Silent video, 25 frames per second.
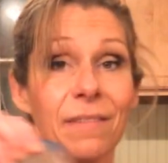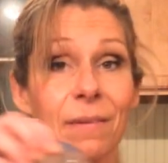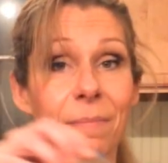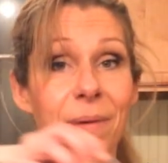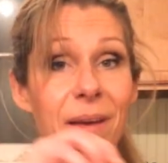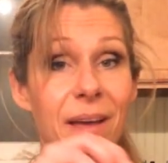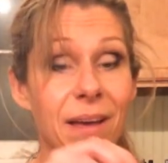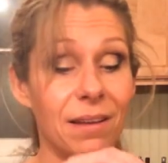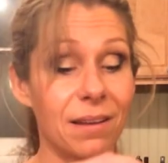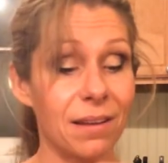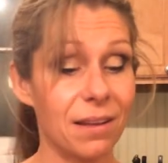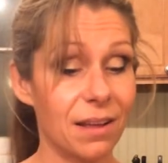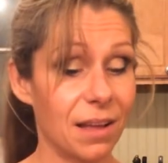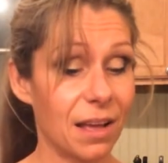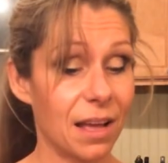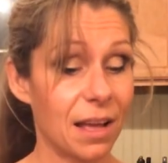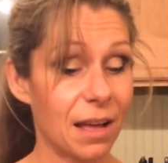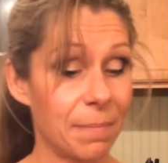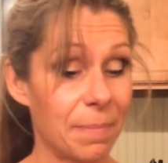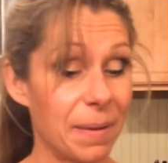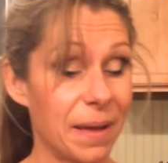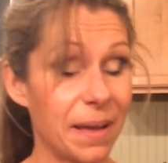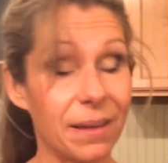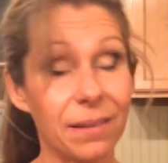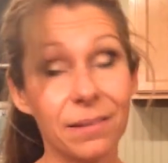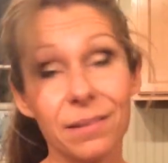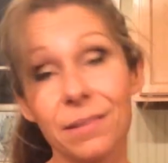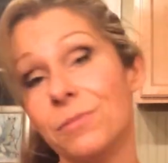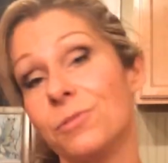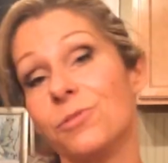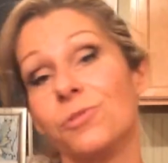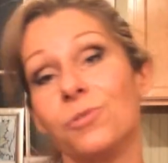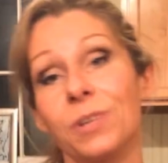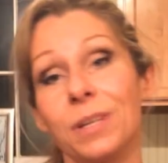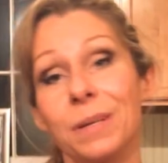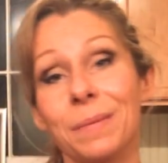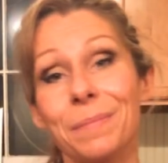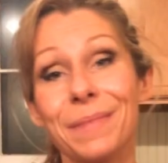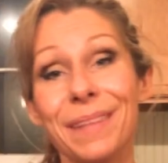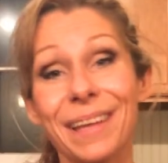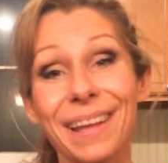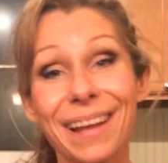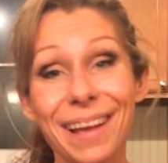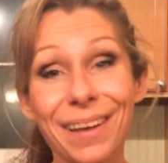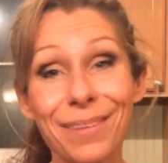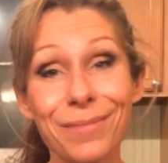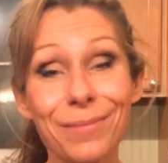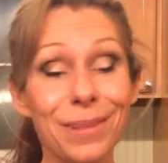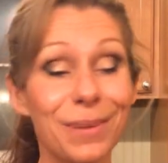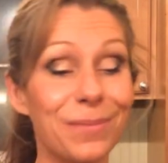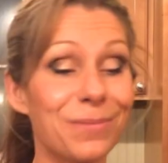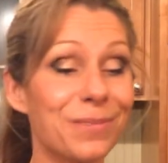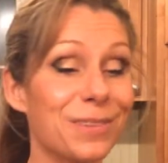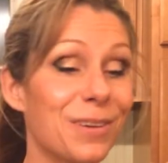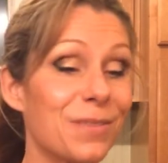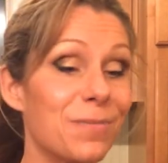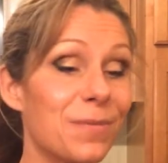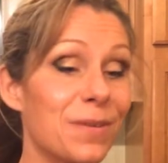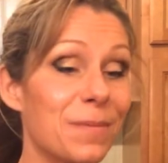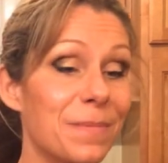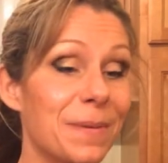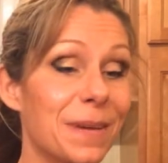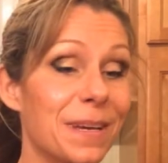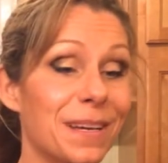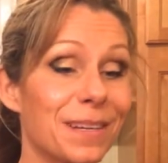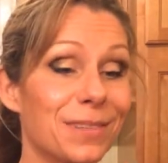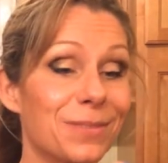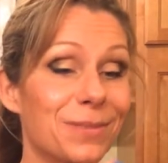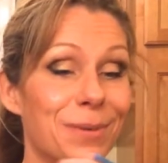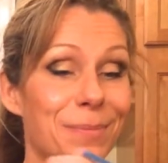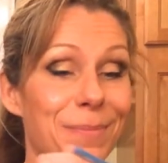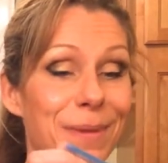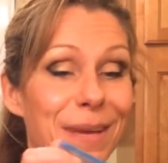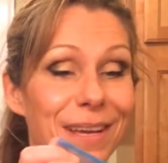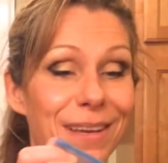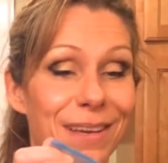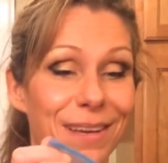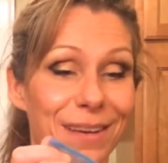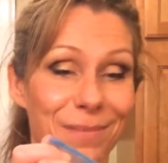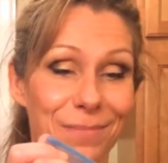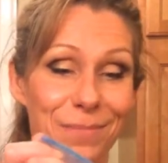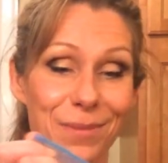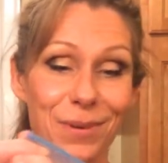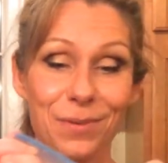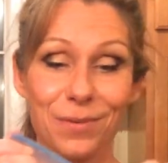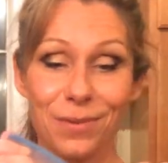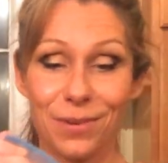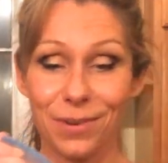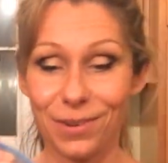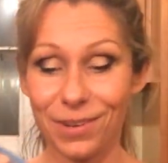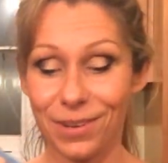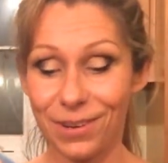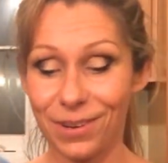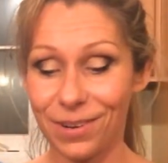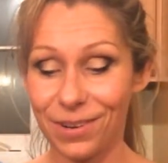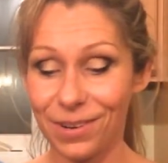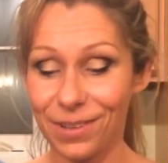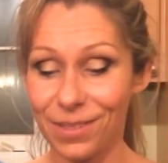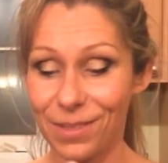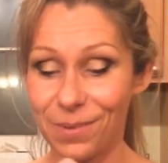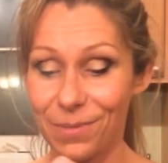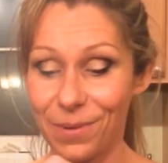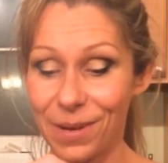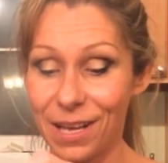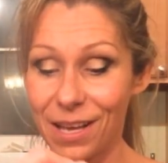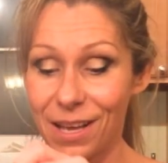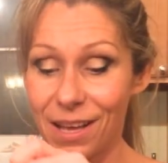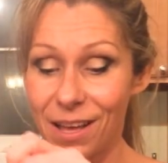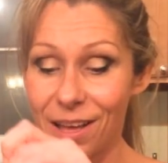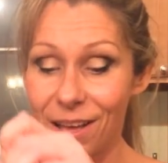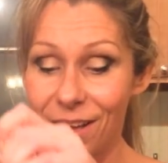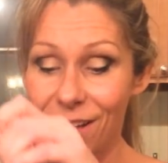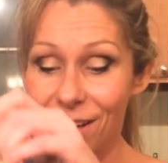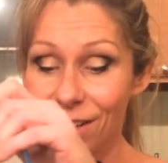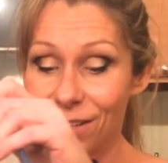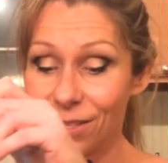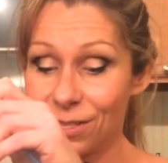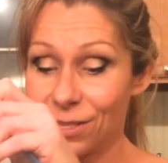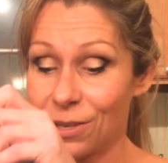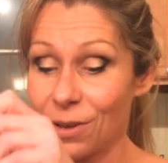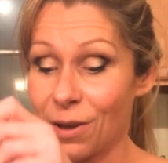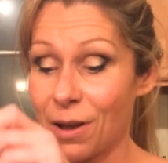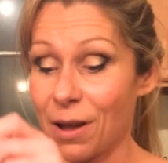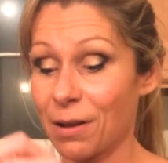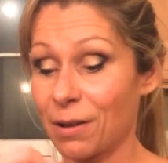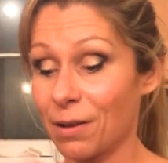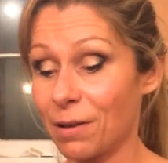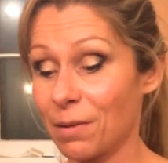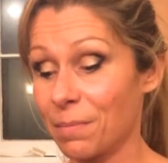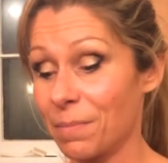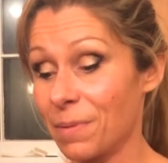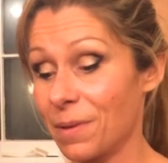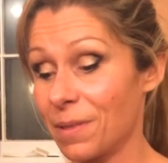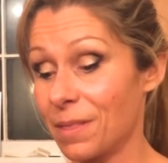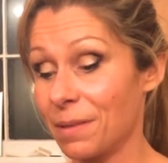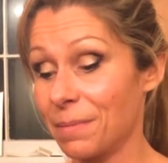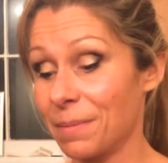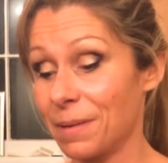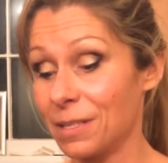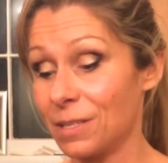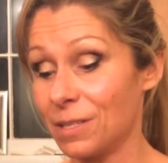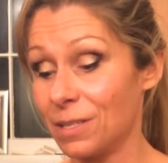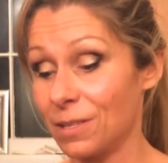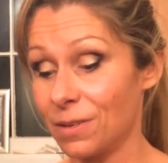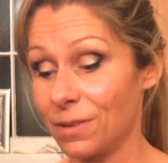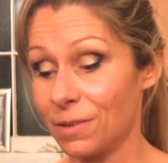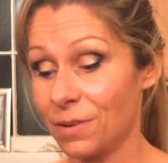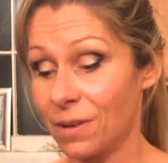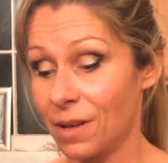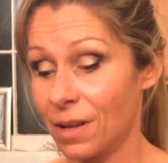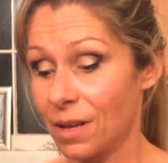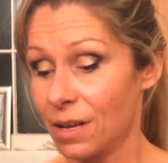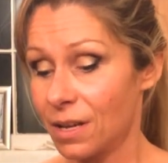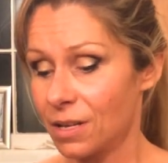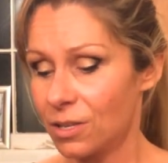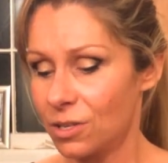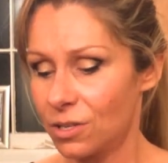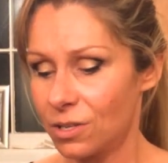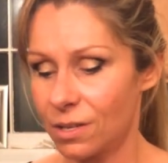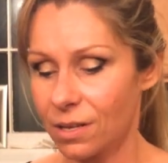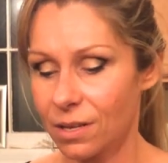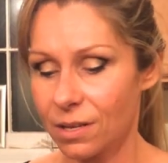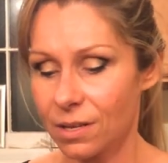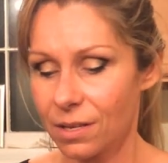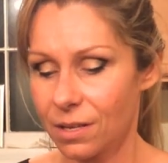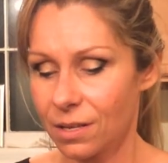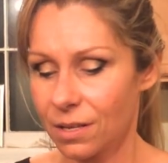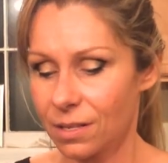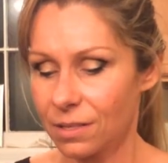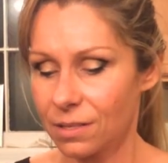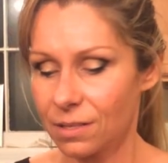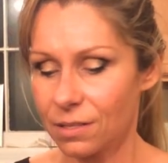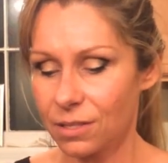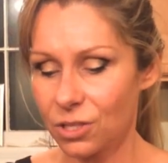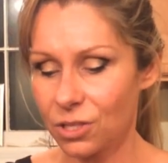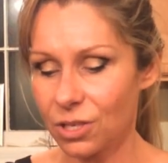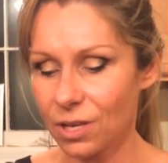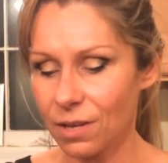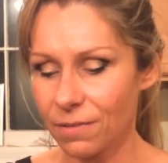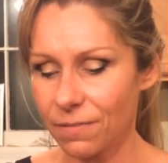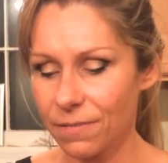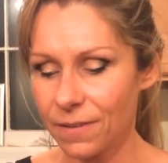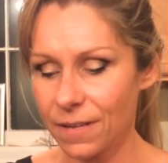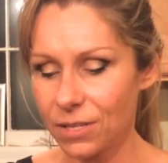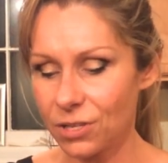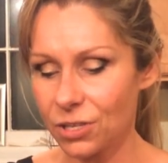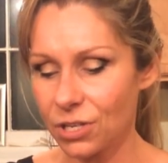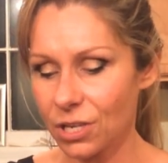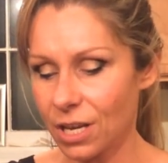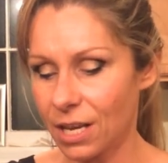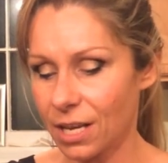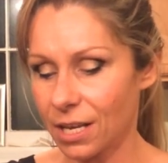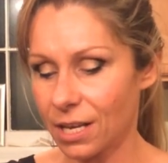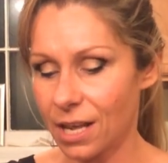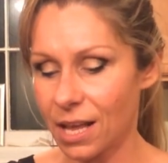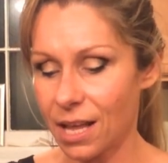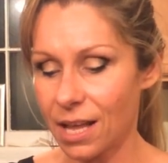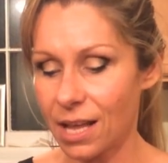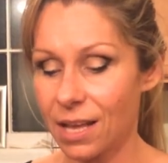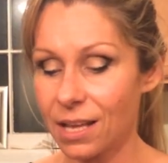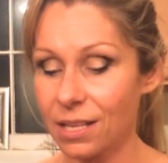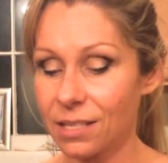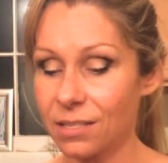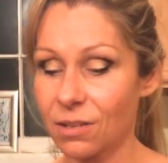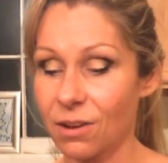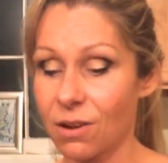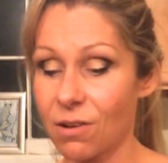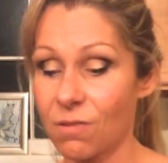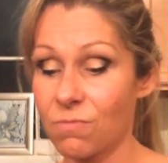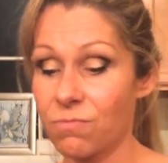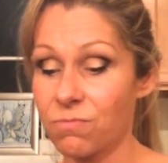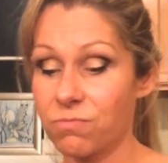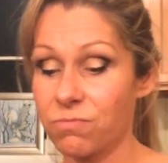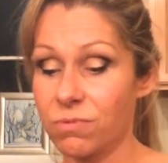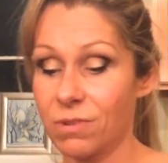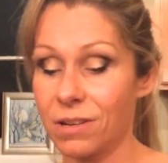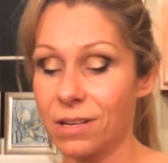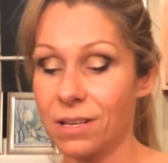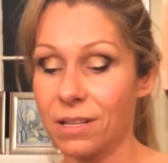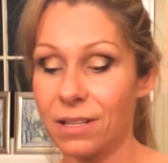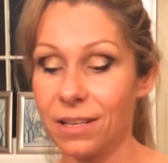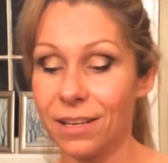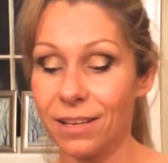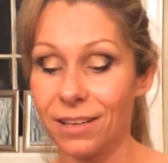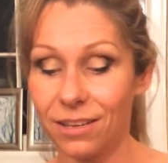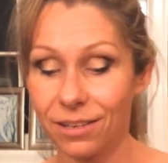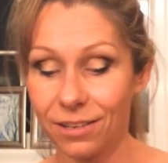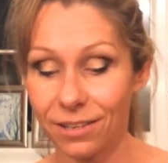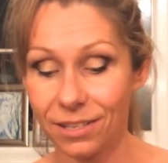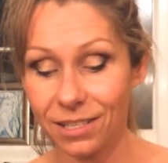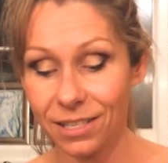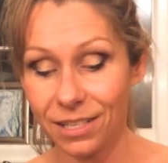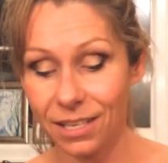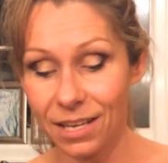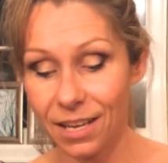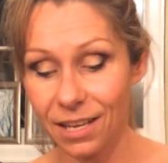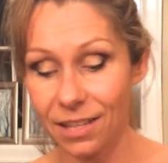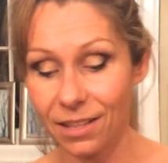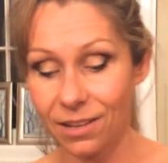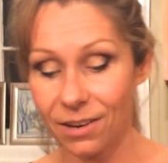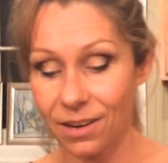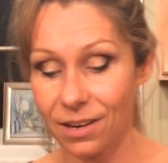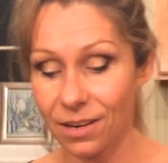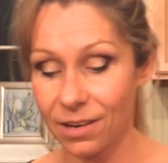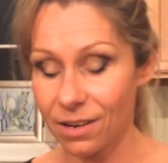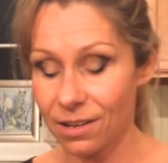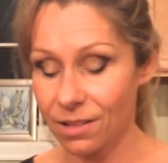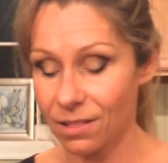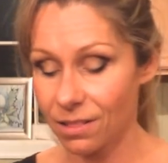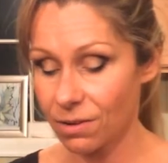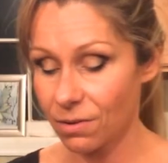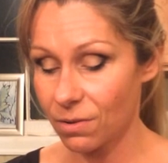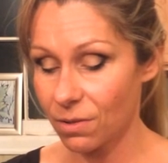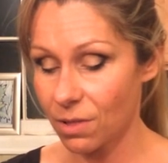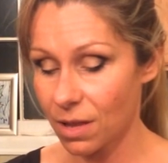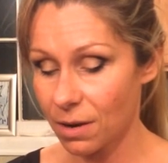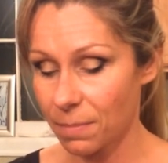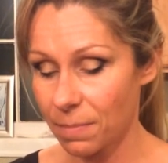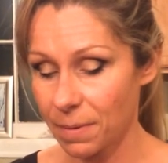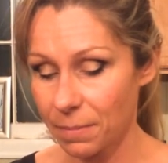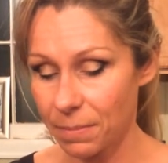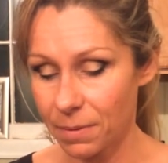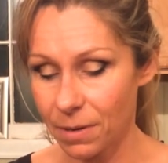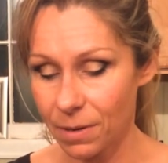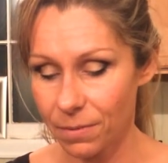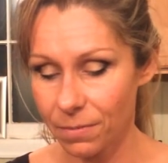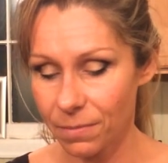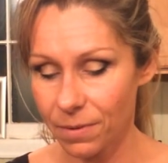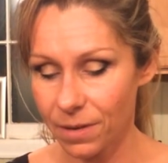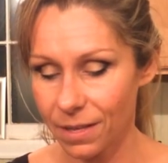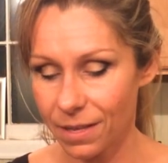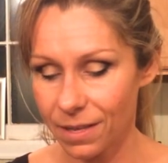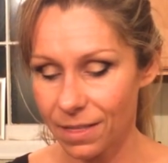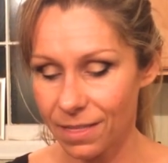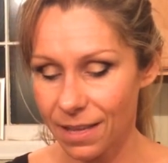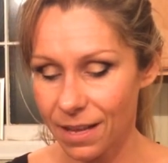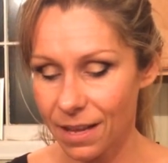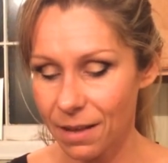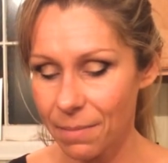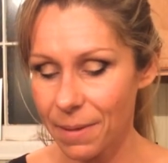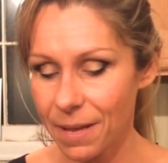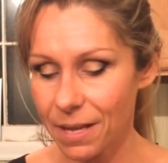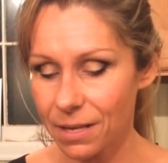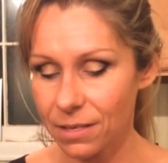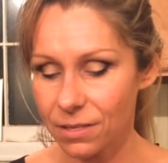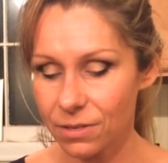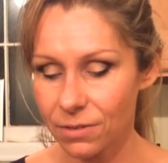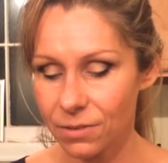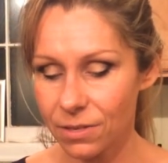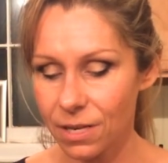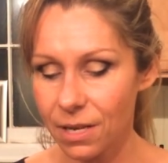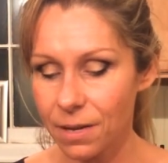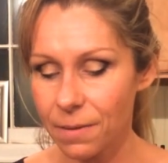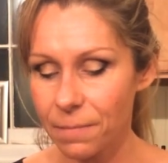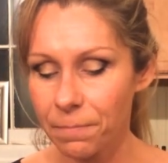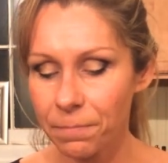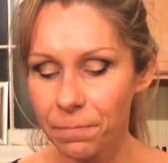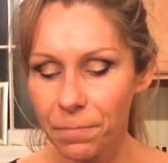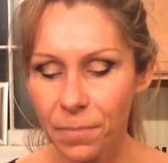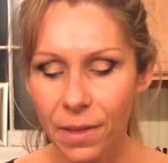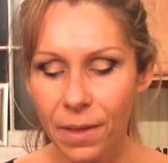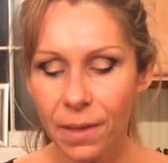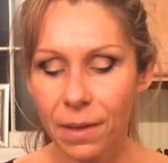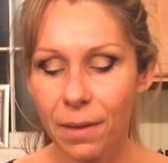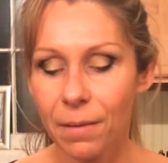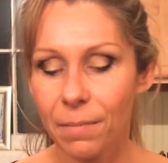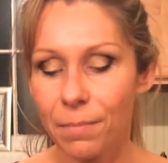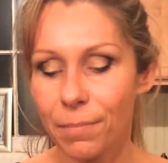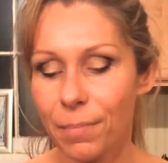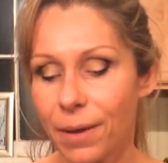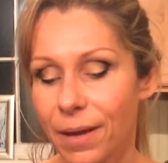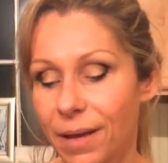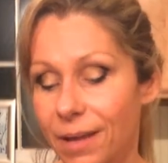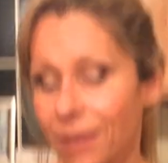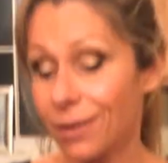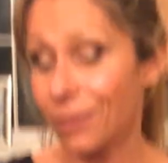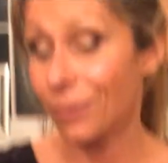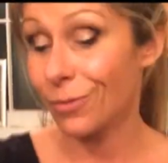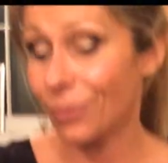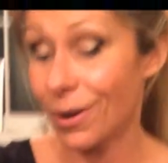have about a pound of shrimp that I have left over because we made gumbo earlier in the week. So I'm going to put them into it. Shellfish and eggs are really good together. I know a lot of people don't really think about doing it, but